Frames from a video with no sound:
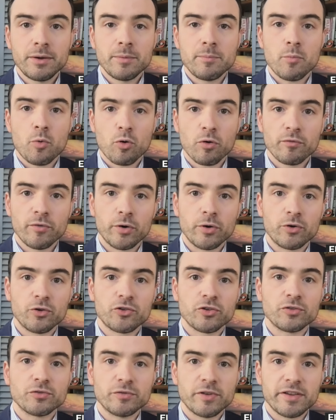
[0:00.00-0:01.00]
more
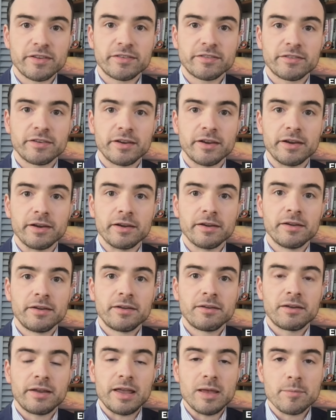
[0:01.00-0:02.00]
voters are listing
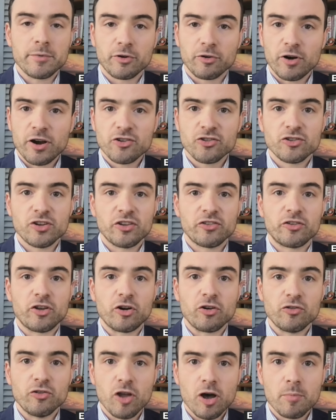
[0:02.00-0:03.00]
immigration as
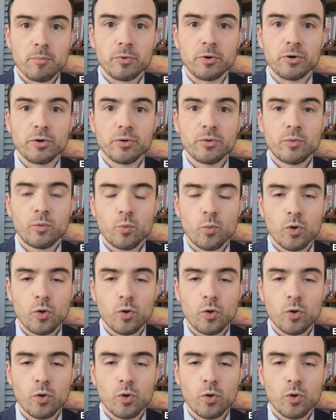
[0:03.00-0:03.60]
their number